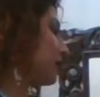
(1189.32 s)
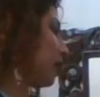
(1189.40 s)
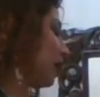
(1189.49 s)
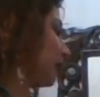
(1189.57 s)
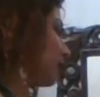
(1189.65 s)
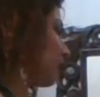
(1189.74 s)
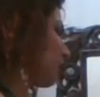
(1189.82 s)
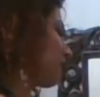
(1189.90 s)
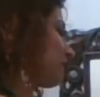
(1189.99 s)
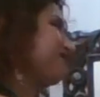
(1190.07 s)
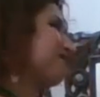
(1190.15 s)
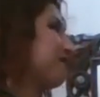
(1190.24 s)
decide
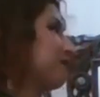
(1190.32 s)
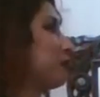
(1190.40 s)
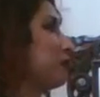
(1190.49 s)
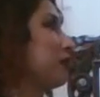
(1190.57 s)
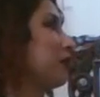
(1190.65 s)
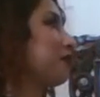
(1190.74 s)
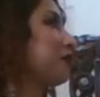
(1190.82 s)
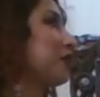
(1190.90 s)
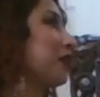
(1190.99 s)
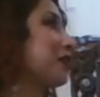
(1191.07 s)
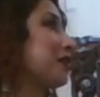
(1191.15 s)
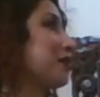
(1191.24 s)
or I
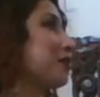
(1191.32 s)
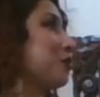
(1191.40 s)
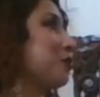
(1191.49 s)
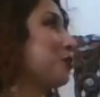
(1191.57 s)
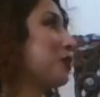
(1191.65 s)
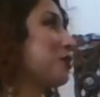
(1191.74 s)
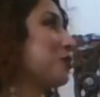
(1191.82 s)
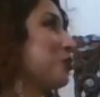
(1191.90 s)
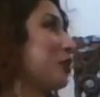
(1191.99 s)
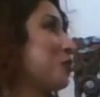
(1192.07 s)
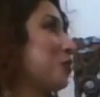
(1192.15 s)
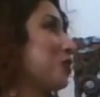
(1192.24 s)
feel like that's a,
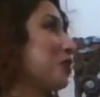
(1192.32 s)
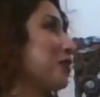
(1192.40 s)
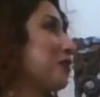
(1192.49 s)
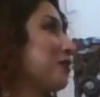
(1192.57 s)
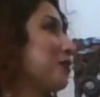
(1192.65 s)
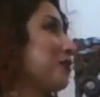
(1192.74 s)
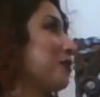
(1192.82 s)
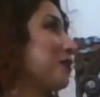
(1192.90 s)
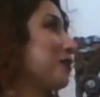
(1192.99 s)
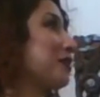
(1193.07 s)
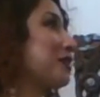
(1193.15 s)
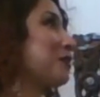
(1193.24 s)
a strange word
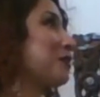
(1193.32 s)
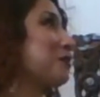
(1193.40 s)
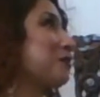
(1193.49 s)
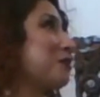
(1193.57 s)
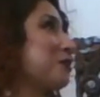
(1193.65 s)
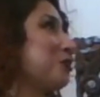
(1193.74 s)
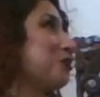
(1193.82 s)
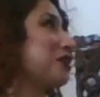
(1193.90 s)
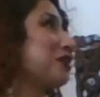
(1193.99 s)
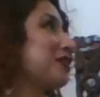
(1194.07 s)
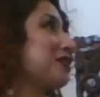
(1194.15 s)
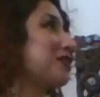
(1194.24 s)
to, to do
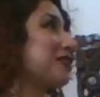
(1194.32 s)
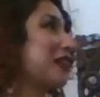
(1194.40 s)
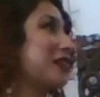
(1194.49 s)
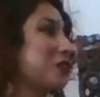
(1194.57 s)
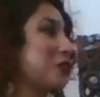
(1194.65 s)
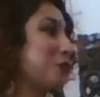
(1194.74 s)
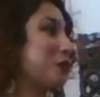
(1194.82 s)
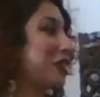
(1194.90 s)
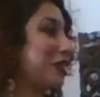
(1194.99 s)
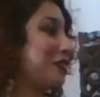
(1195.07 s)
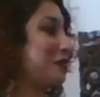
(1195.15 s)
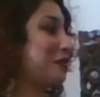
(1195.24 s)
because it's like you're
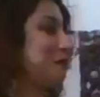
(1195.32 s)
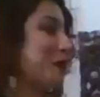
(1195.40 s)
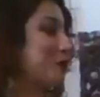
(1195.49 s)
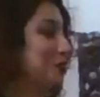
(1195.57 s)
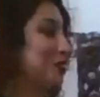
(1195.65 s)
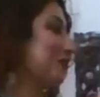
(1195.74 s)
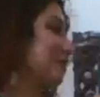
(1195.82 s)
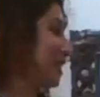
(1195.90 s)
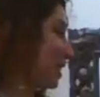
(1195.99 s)
picking members of a